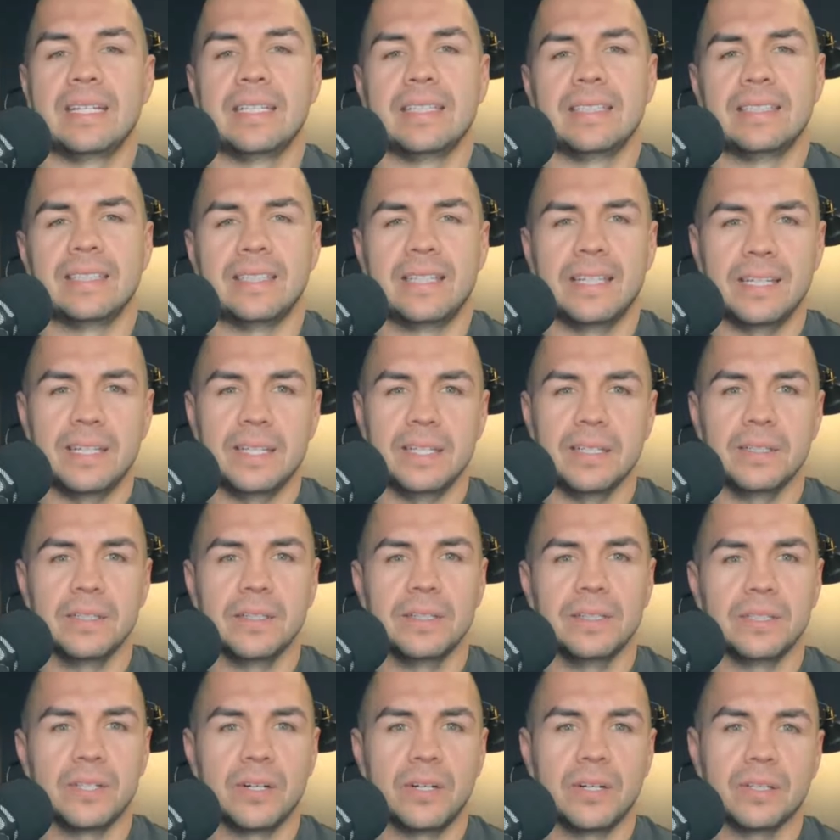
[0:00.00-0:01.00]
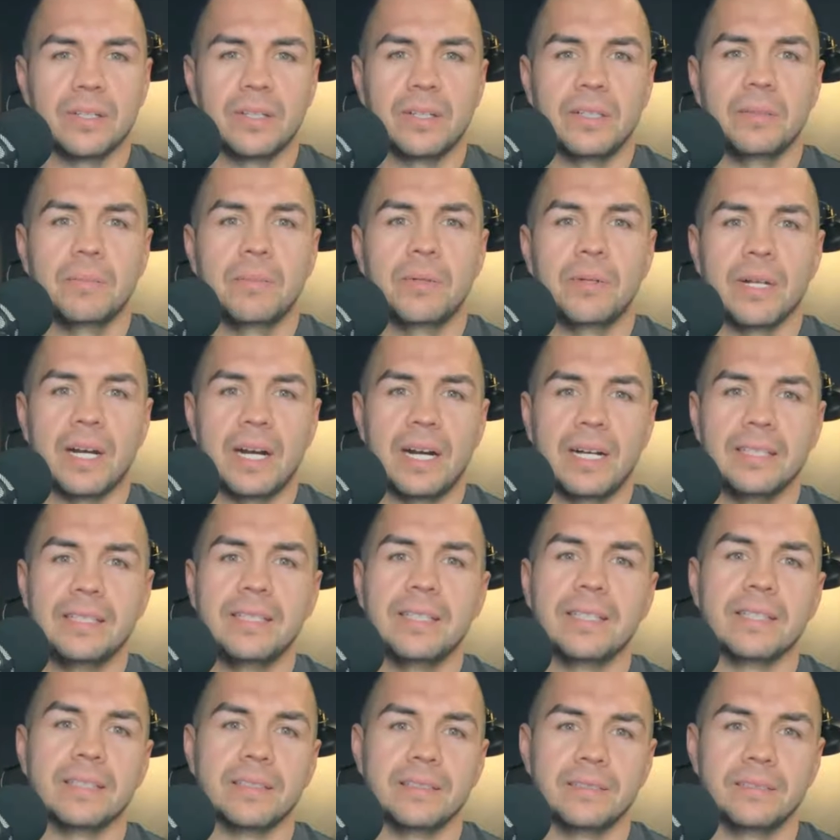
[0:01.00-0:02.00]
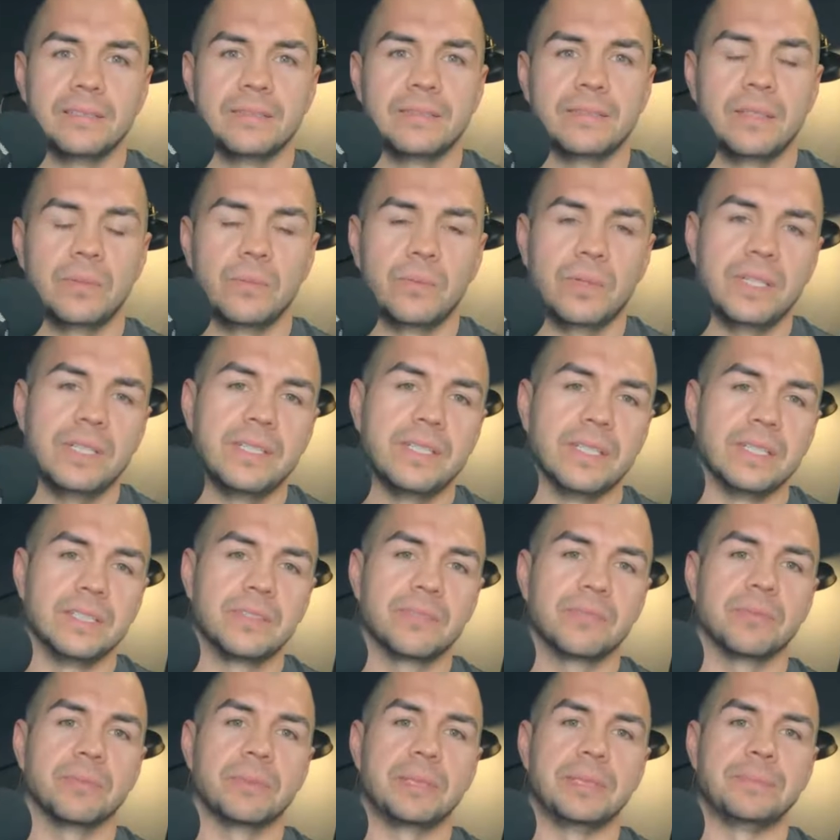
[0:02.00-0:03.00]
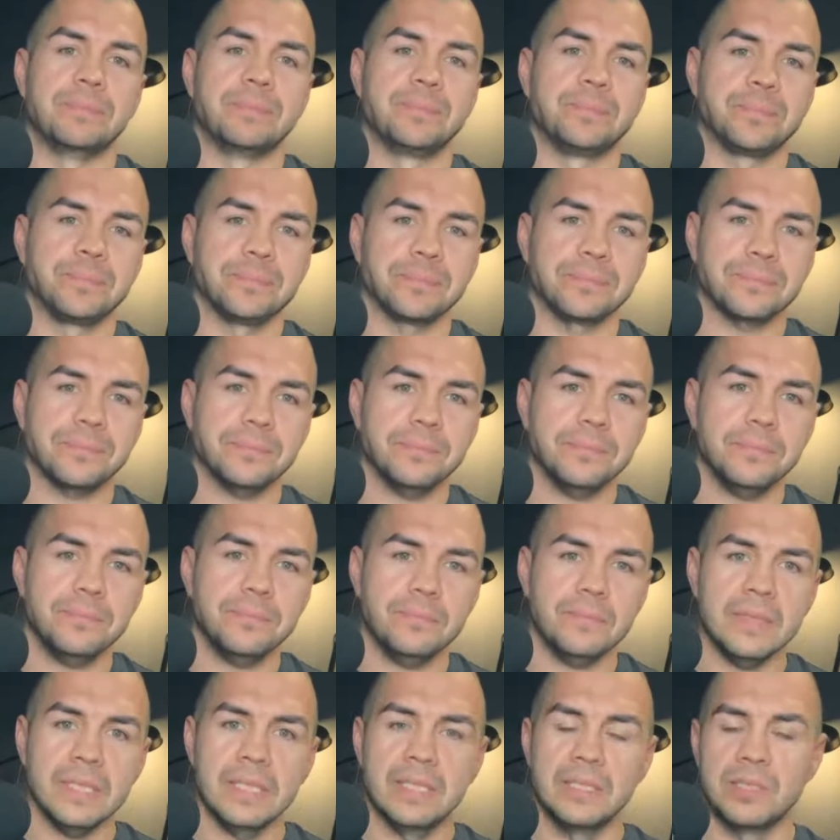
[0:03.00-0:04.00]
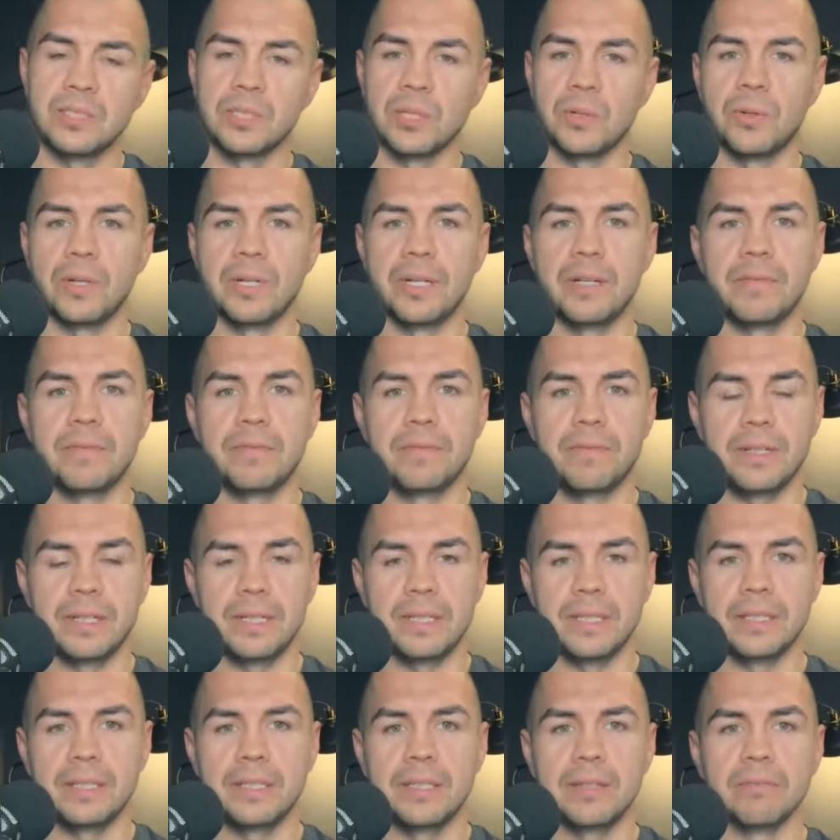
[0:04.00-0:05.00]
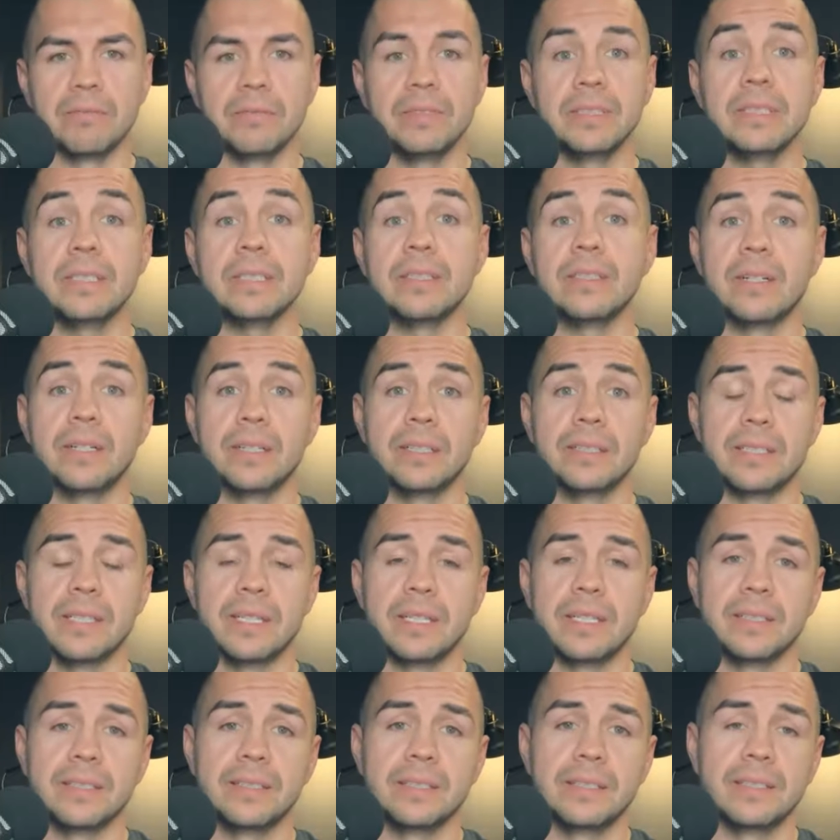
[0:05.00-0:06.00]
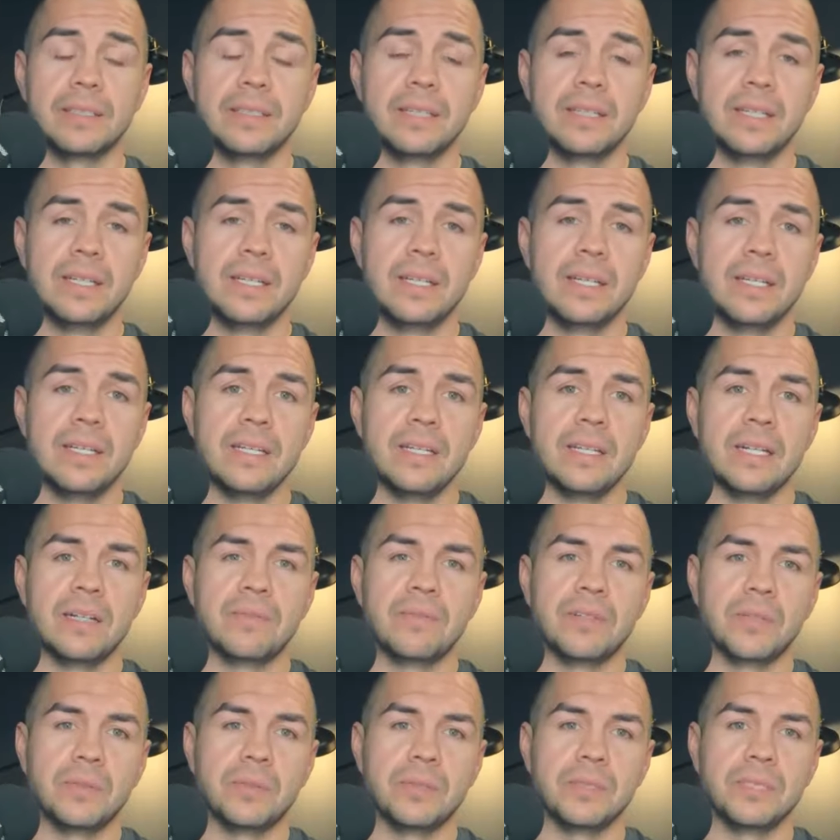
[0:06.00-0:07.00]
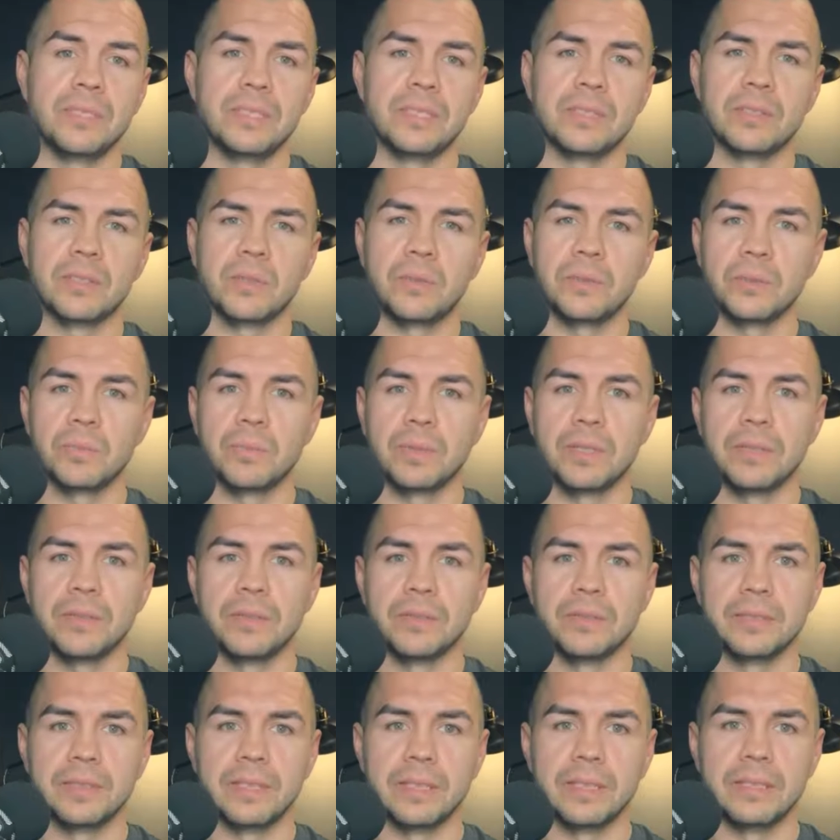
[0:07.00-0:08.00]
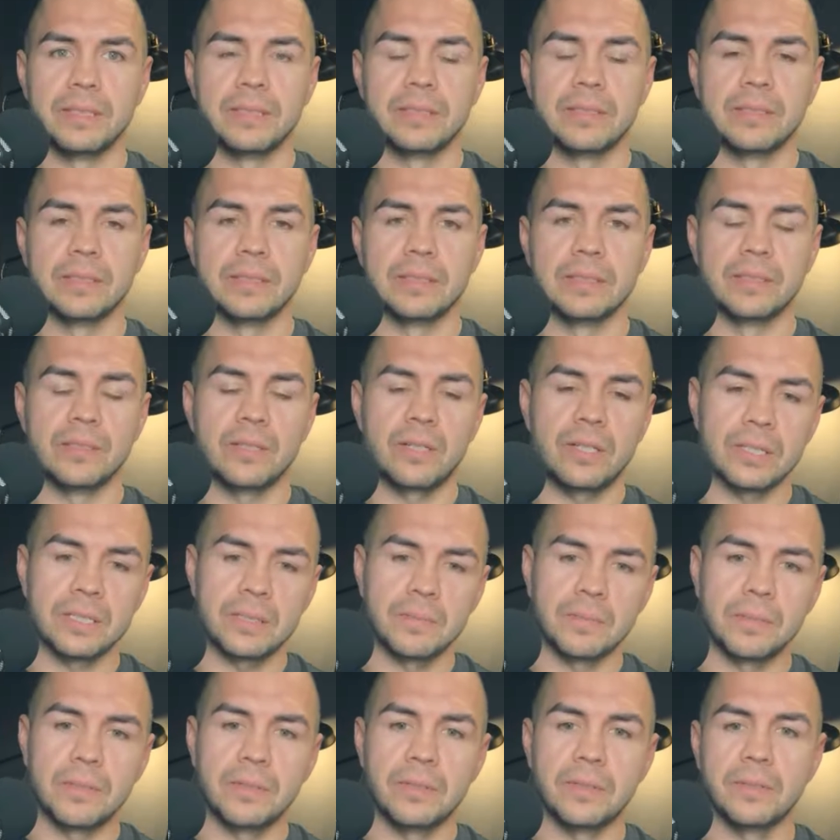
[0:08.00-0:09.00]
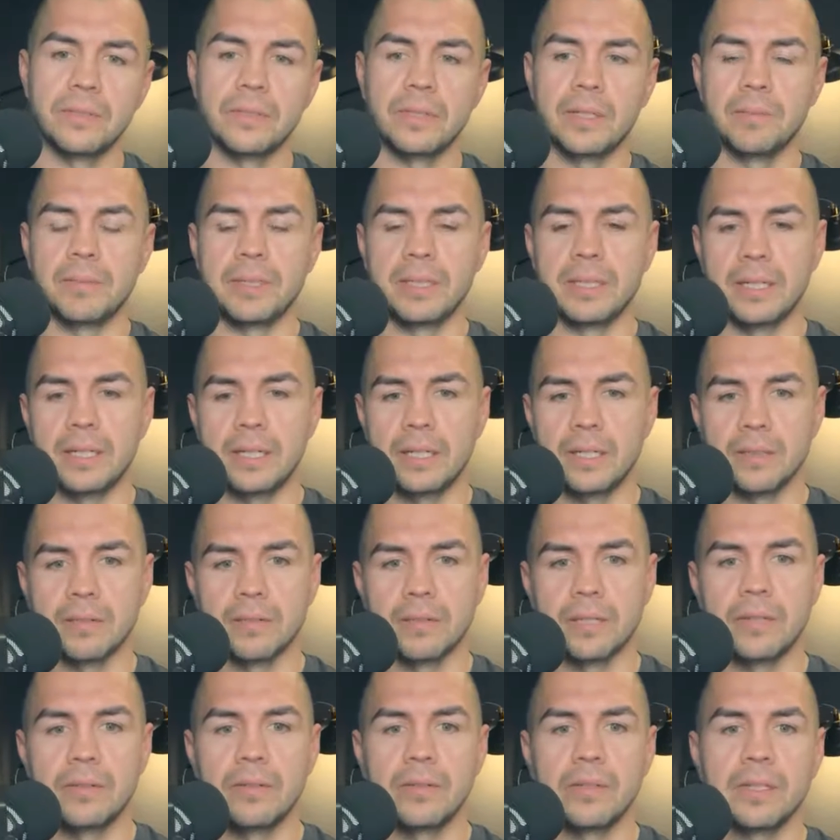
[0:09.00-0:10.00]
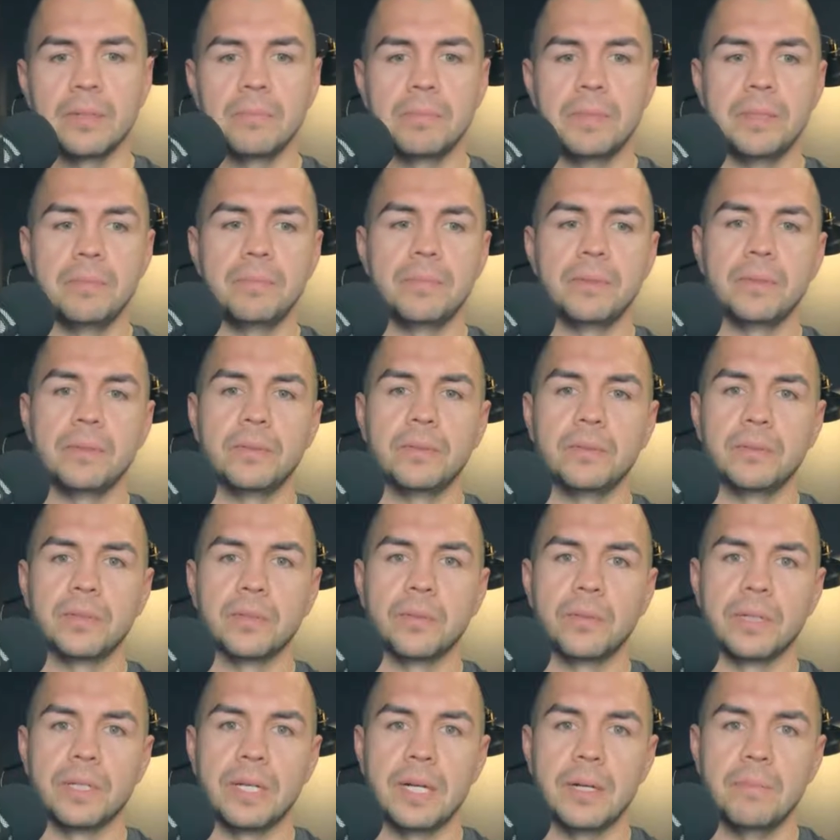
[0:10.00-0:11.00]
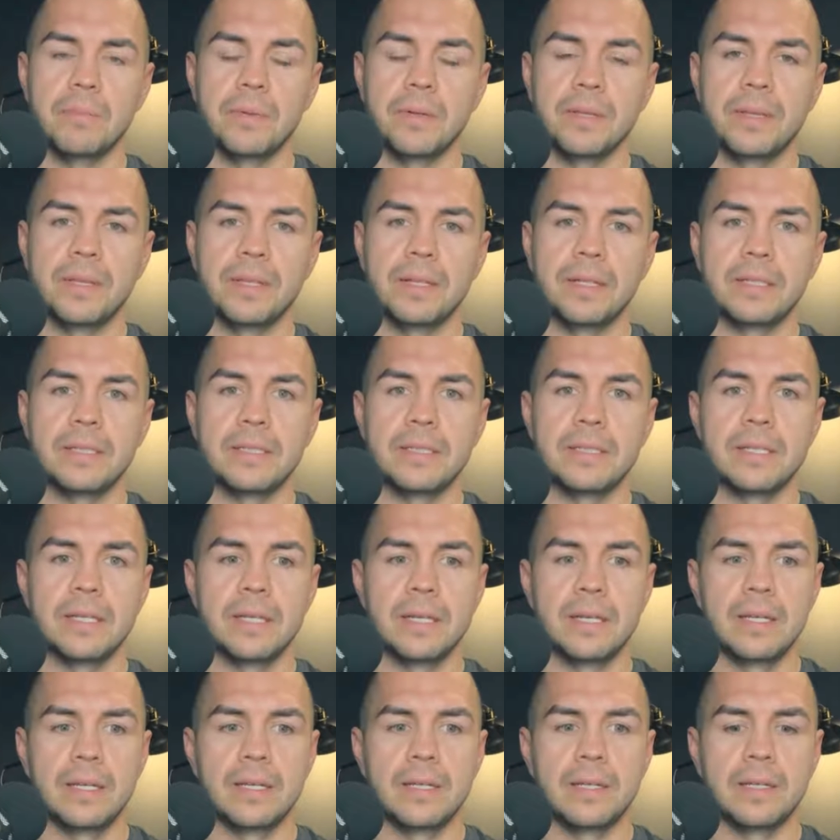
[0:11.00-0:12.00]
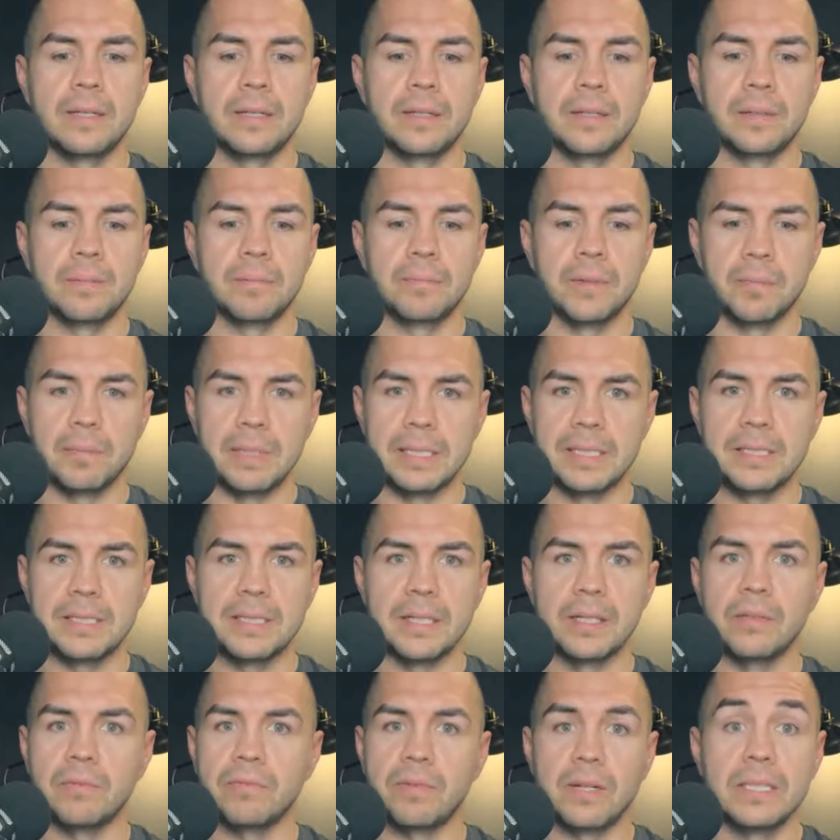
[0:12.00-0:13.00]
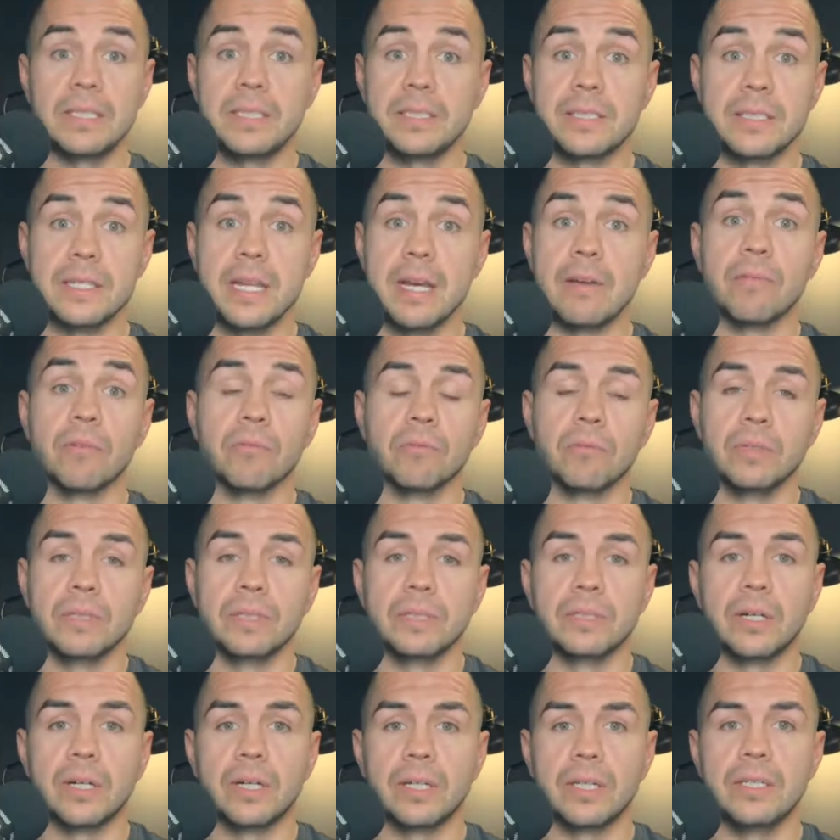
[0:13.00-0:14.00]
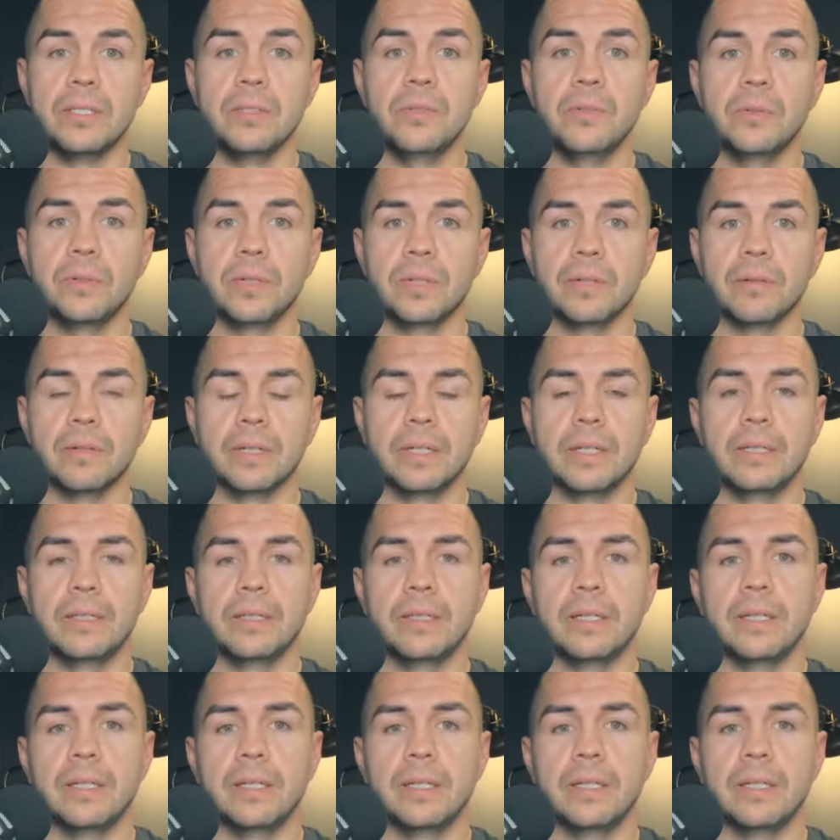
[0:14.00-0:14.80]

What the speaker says: Today we're going to talk all about hunting and what it does for me. So I've recently got into hunting. It's always one of those things that I talked about. I mean, I hung around a lot of people growing up with it, but myself, I just never really got into it, right?